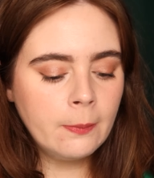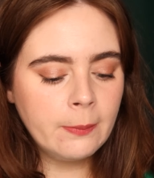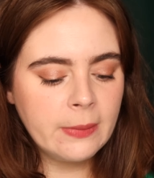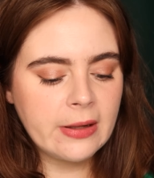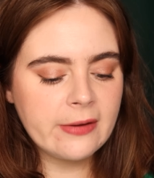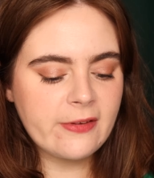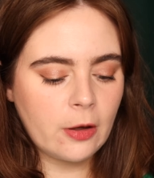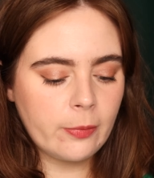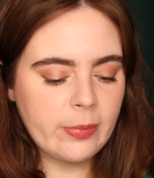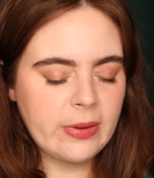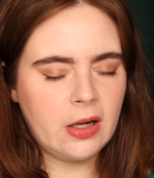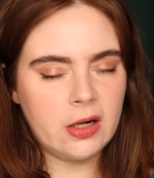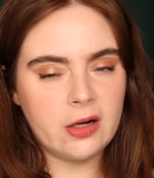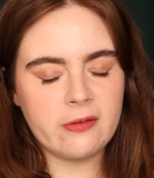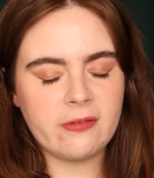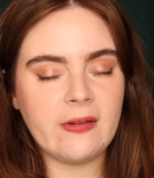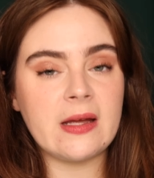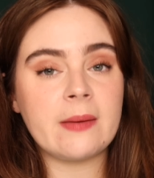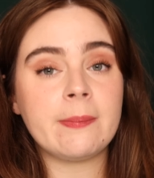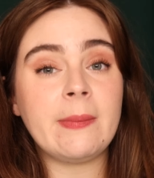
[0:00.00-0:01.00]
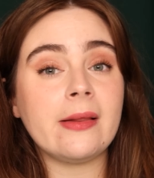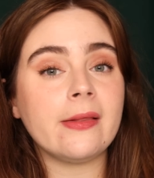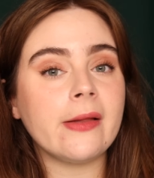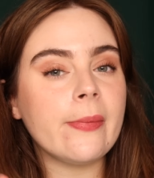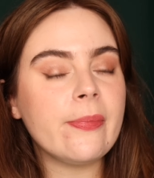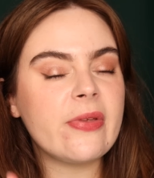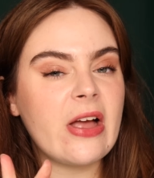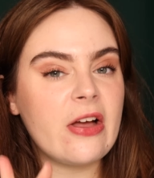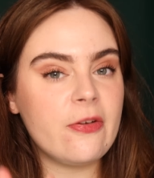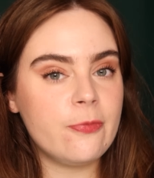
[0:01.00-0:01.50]
because I'll be honest, like my
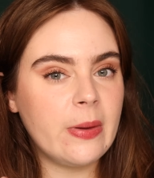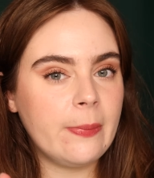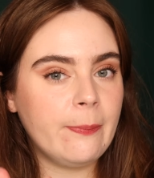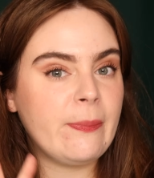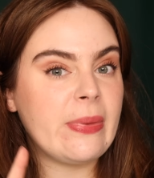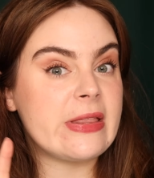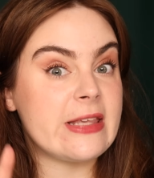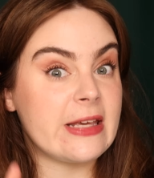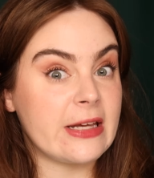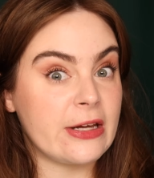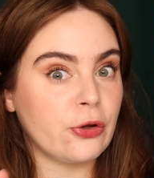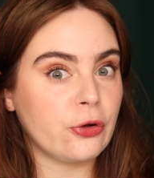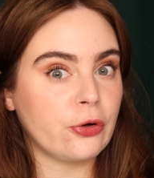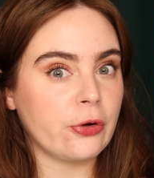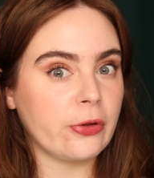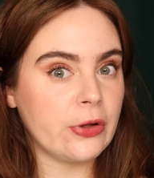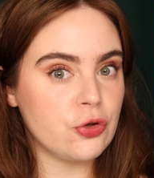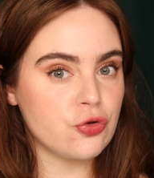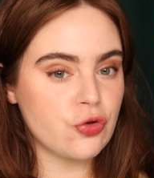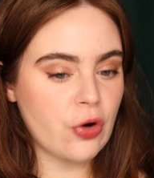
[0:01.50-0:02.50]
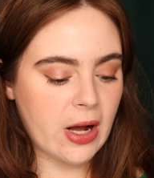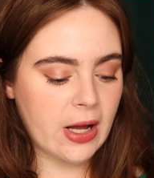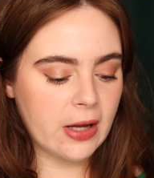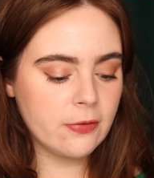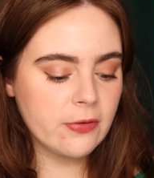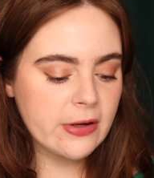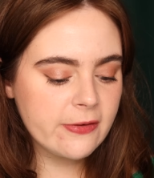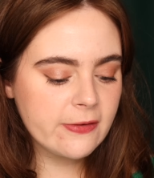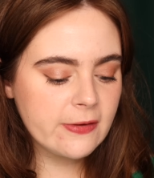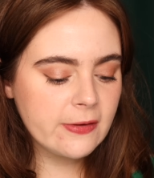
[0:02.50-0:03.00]
lips have been particularly dry
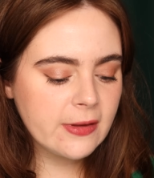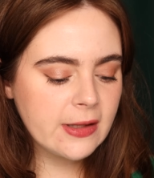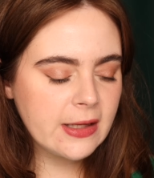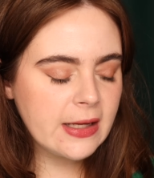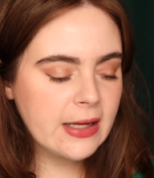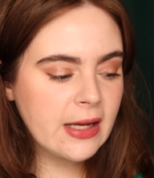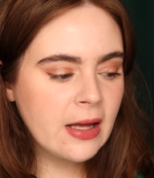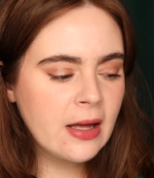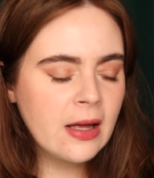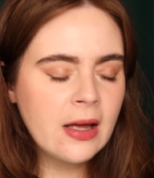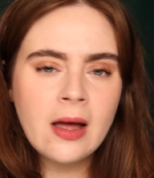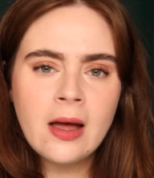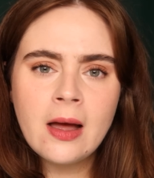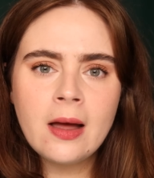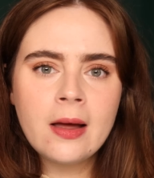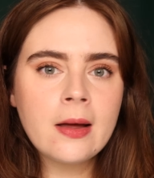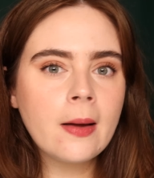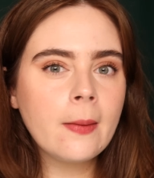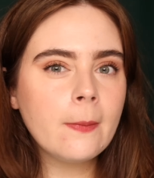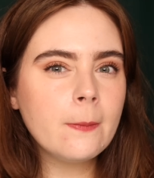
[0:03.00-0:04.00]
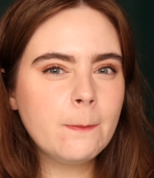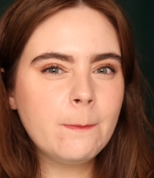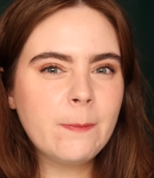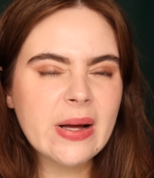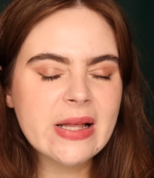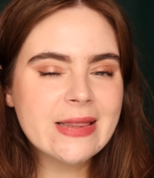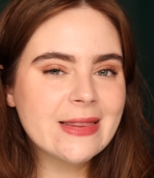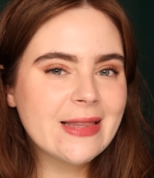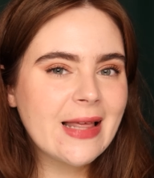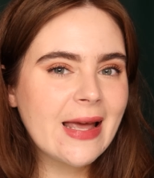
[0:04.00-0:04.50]
recently,
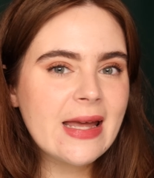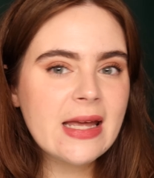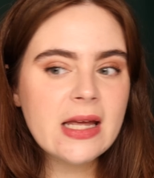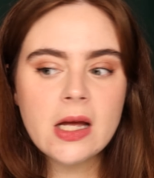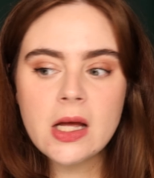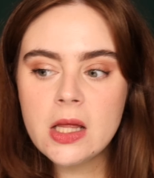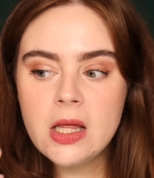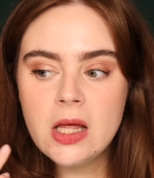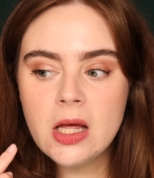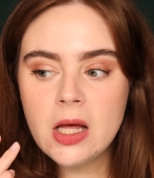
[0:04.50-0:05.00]
but they